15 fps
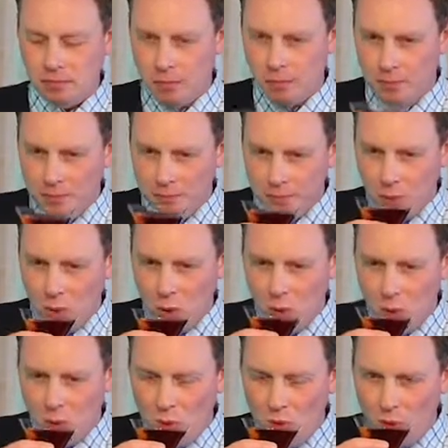is a little
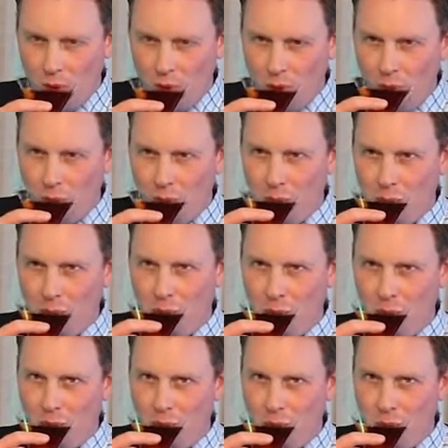bit more bitter, especially with
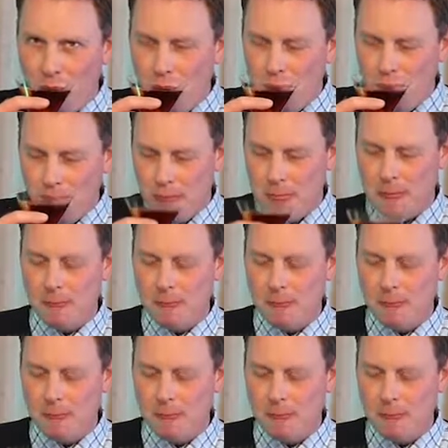this, than